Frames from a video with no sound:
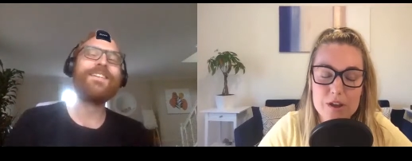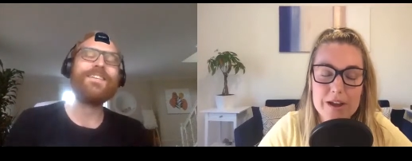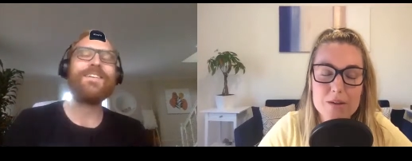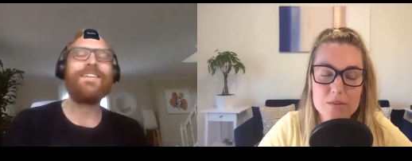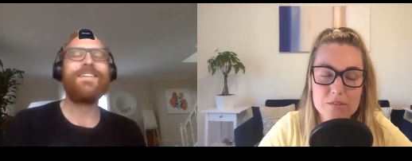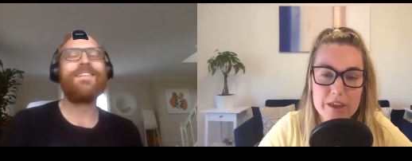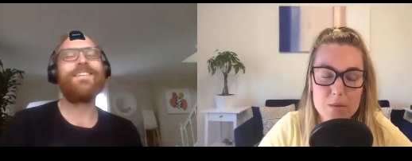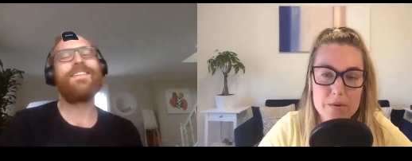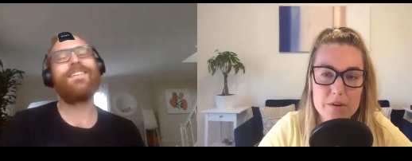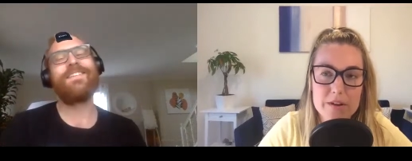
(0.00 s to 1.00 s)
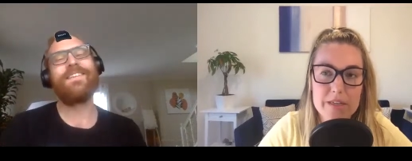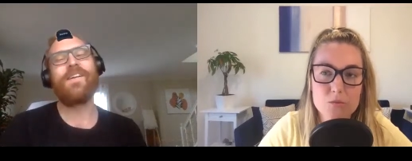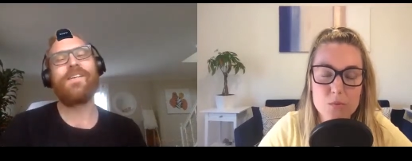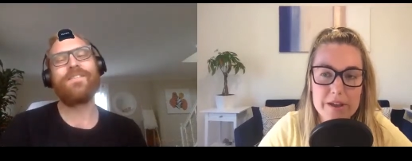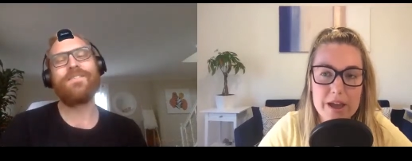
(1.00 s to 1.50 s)
Speaker 1: I was hammered. That's
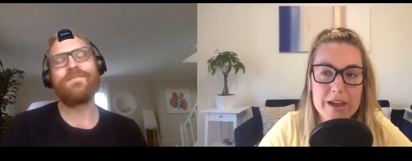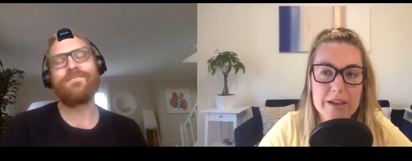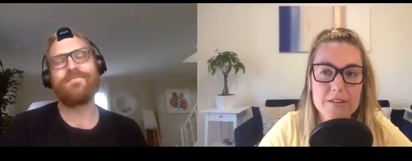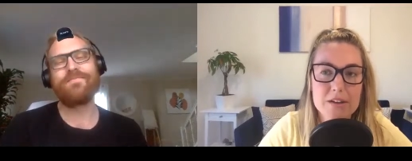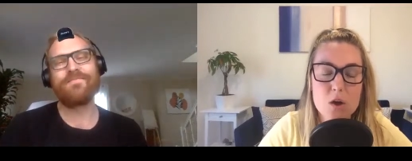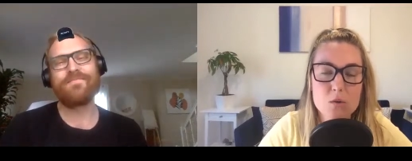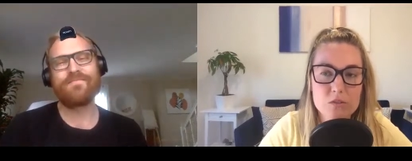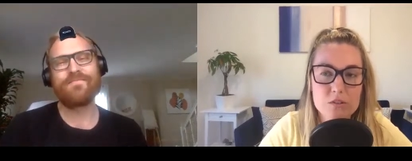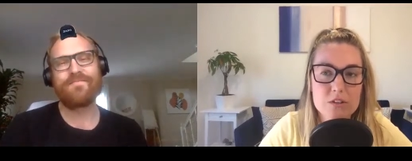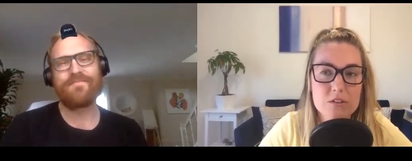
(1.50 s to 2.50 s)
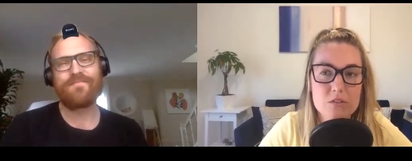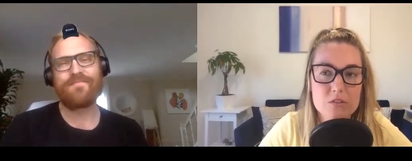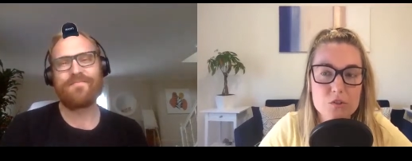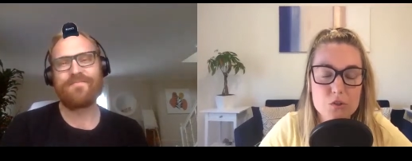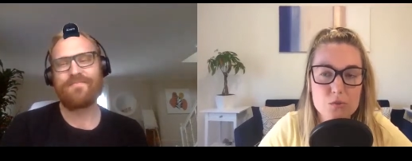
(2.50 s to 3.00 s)
right. I had hosted
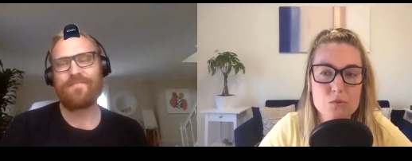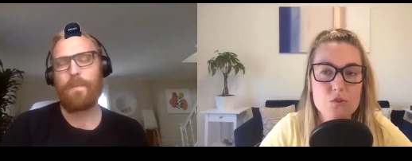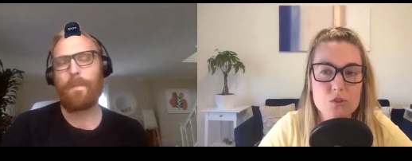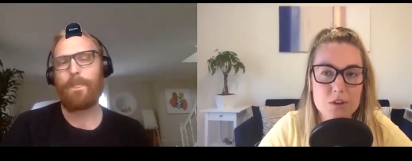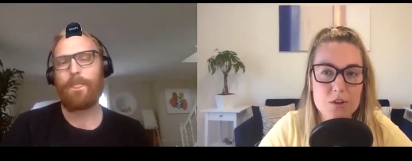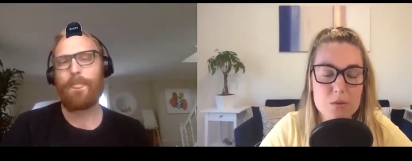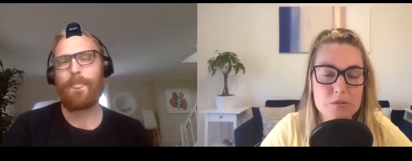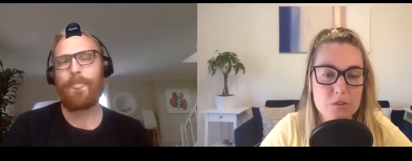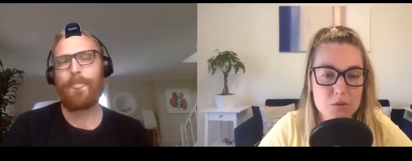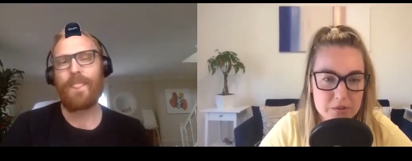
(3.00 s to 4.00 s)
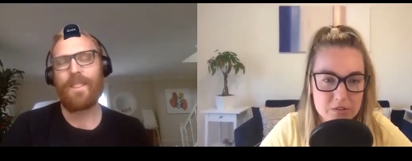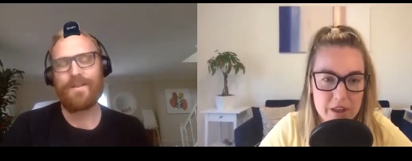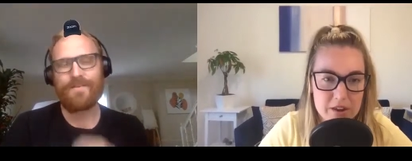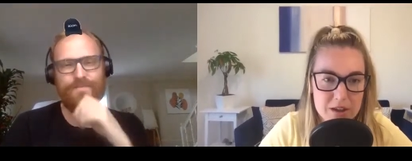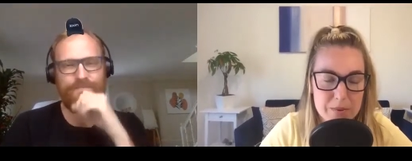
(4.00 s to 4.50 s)
two shows. I was still doing
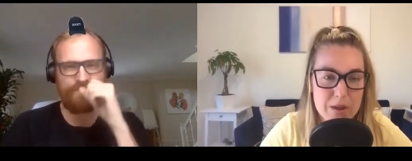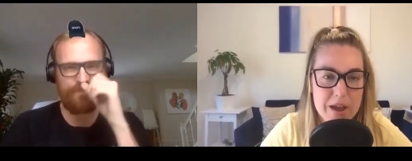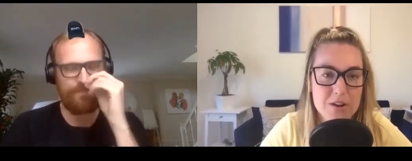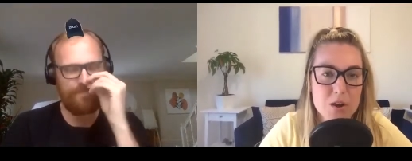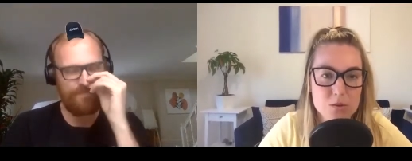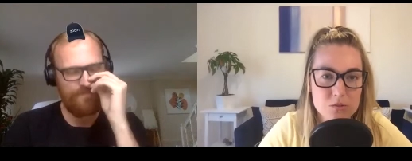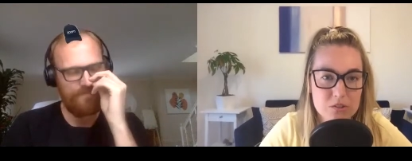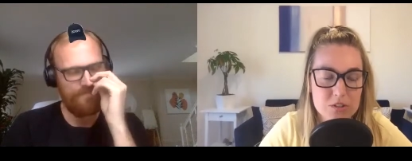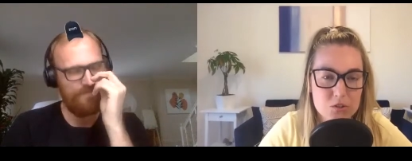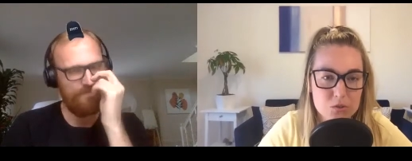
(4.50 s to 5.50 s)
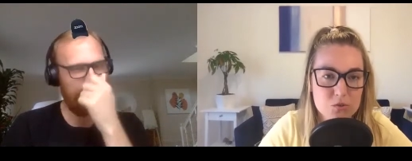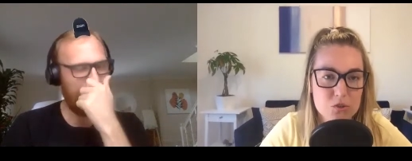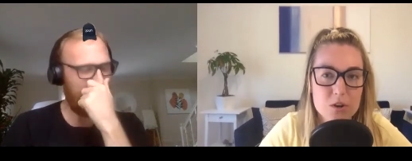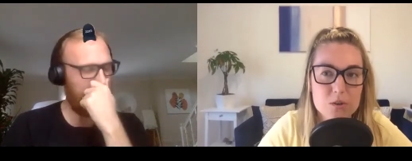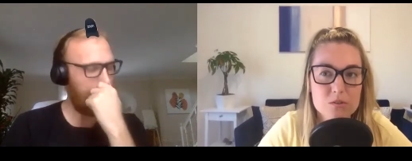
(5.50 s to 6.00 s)
stand up. I, I had hosted two
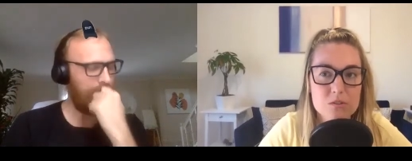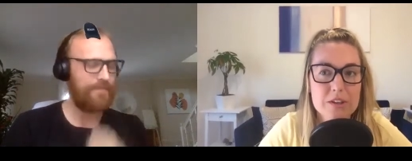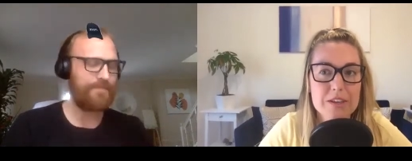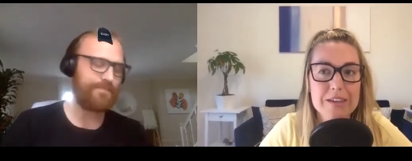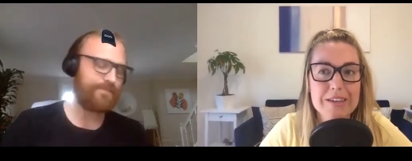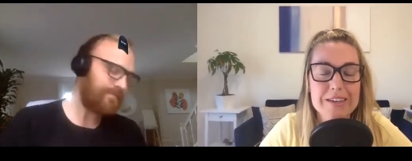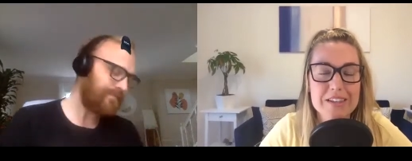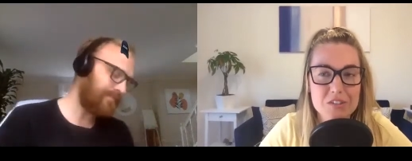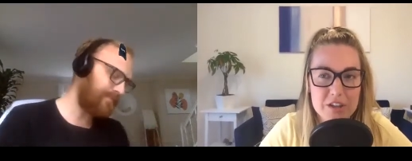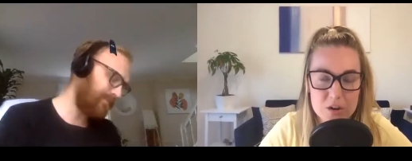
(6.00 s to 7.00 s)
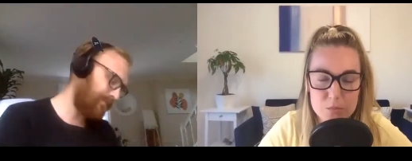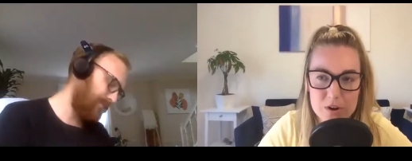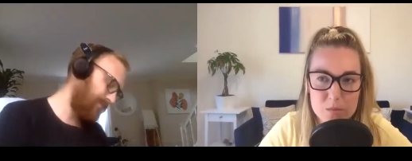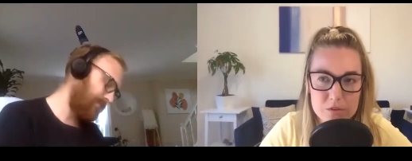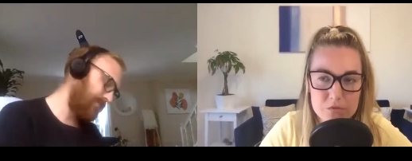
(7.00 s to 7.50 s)
shows in Santa
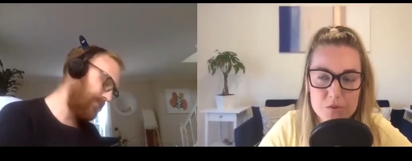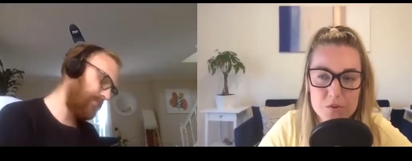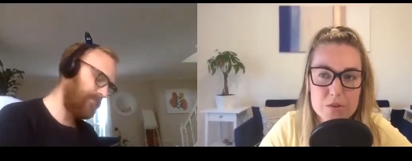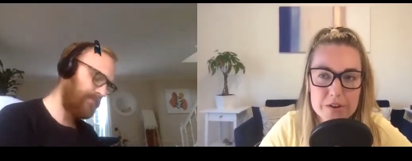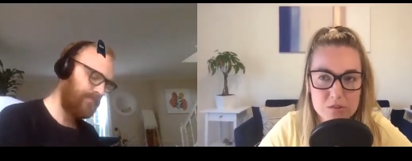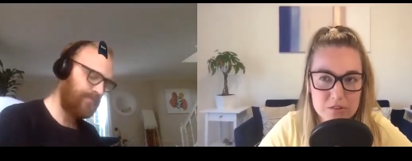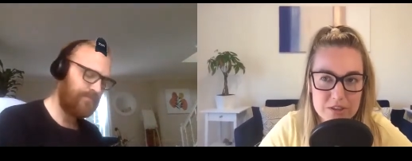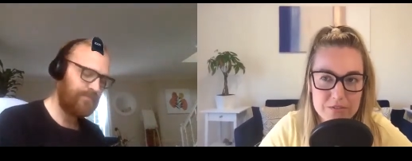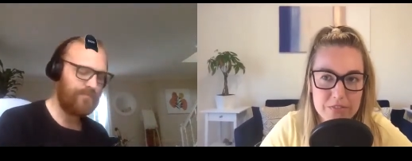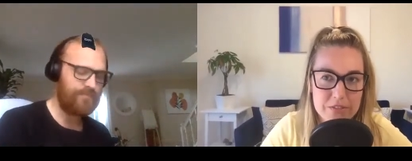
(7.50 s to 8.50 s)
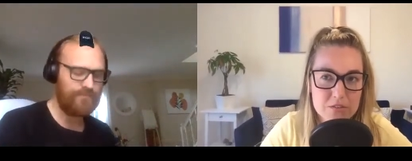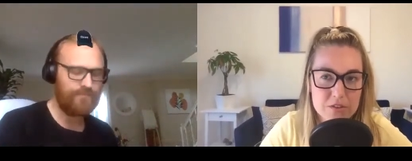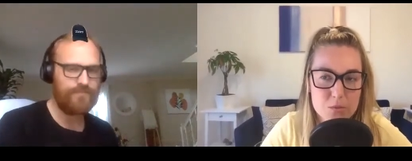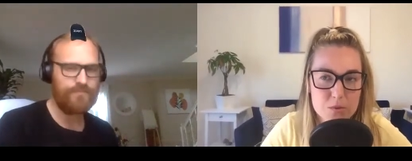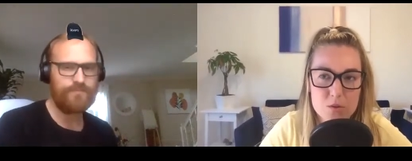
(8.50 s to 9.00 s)
Barbara for New Year's Eve at this
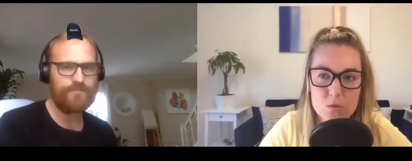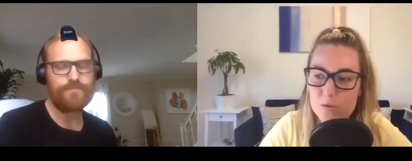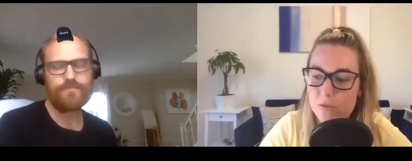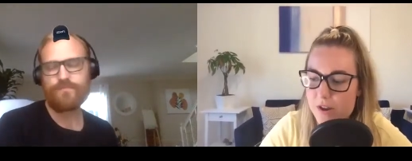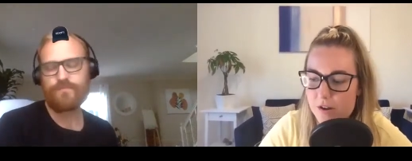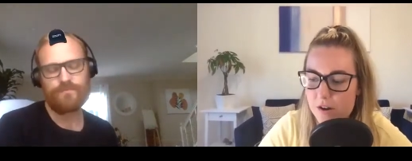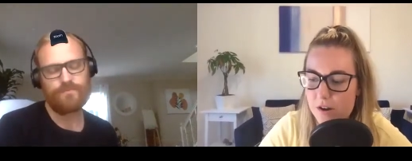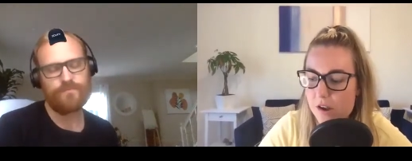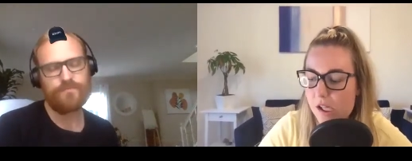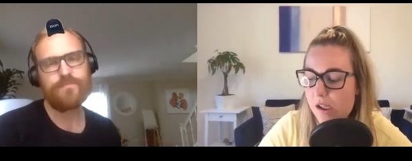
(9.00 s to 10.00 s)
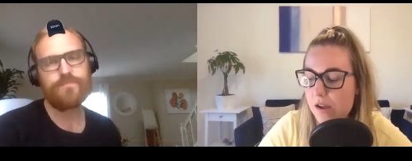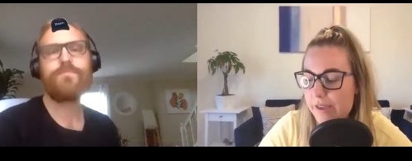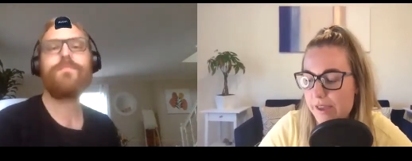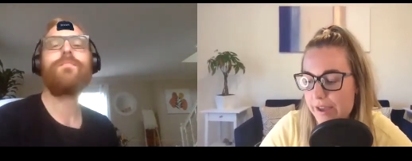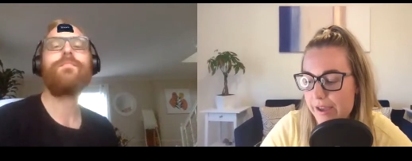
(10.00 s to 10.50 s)
like really cool theater
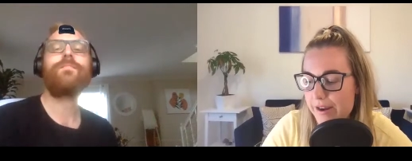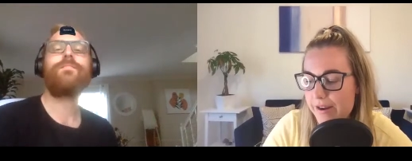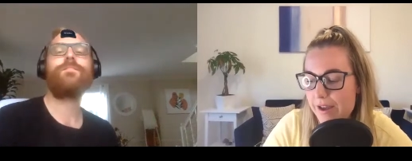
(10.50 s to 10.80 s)
and